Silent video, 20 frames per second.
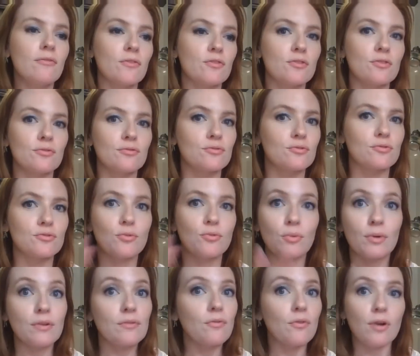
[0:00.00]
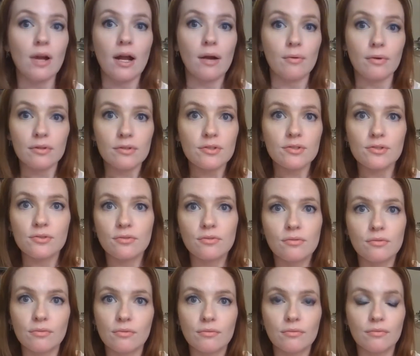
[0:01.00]
for 24 hours,
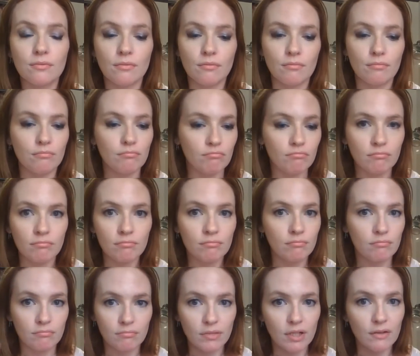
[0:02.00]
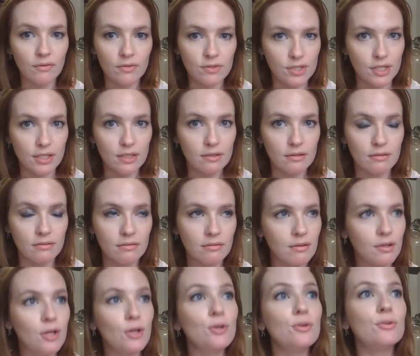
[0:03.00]
give or take,
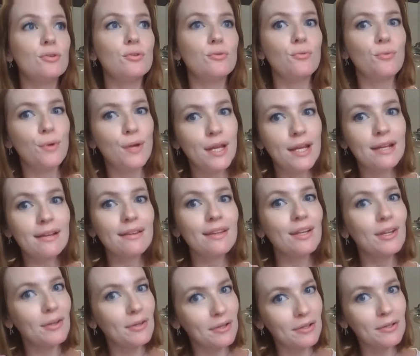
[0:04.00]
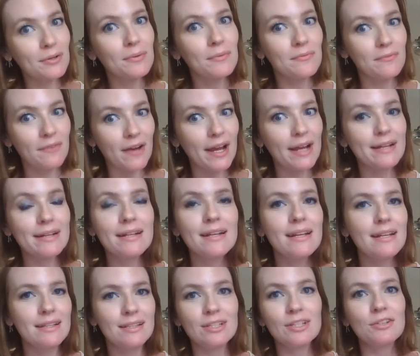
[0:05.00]
really you're going to find
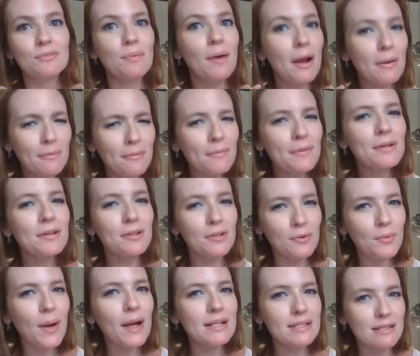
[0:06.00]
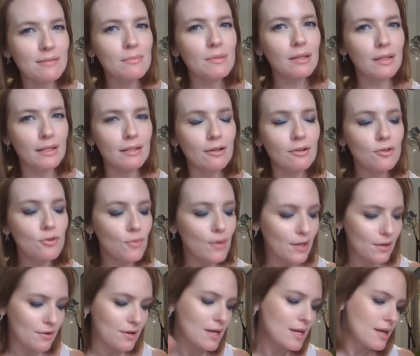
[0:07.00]
that you're probably going to want some clean
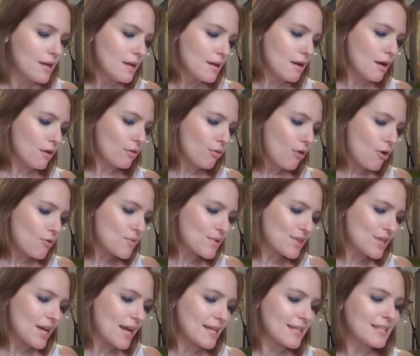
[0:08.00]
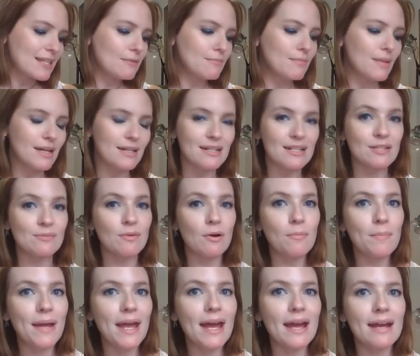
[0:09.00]
underwear. Along with that, you might as
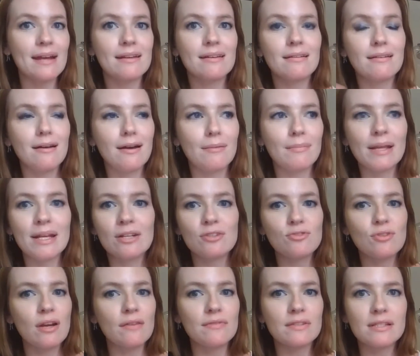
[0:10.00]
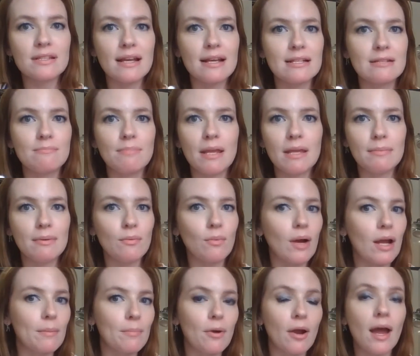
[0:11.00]
well pack like a travel size baby
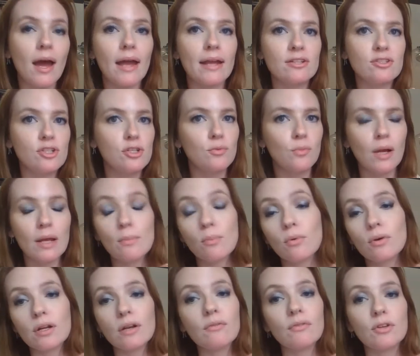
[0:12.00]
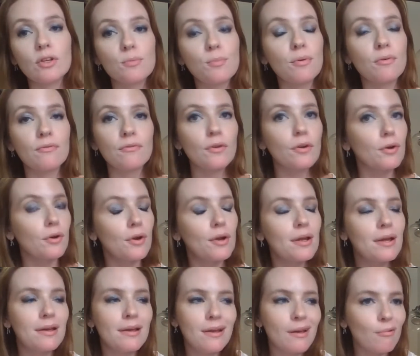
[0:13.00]
wipe or hygiene wipe, whatever you prefer.
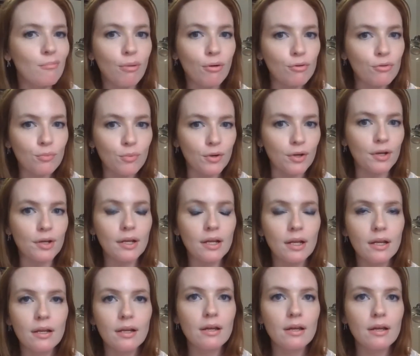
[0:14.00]
Both work.